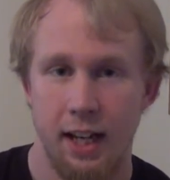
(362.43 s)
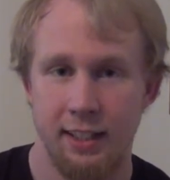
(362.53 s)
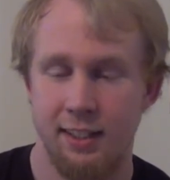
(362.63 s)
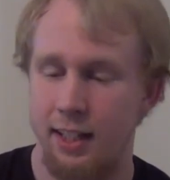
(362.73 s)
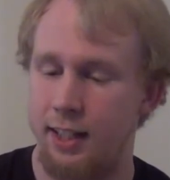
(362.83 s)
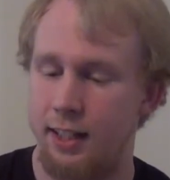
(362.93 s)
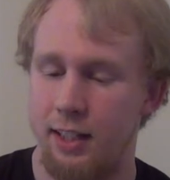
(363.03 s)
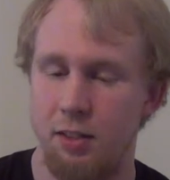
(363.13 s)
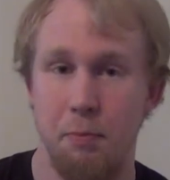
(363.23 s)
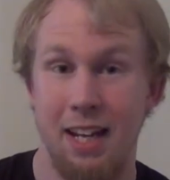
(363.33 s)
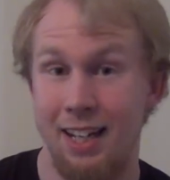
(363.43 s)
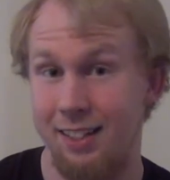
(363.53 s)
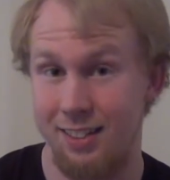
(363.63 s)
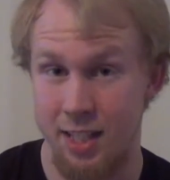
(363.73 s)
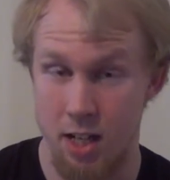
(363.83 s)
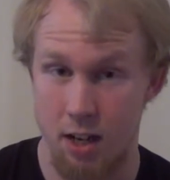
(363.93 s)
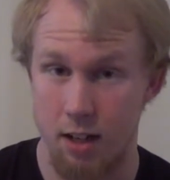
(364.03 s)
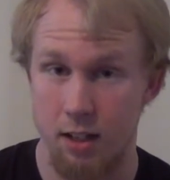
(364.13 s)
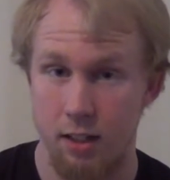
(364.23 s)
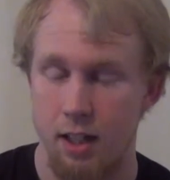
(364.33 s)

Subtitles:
and said this made his year.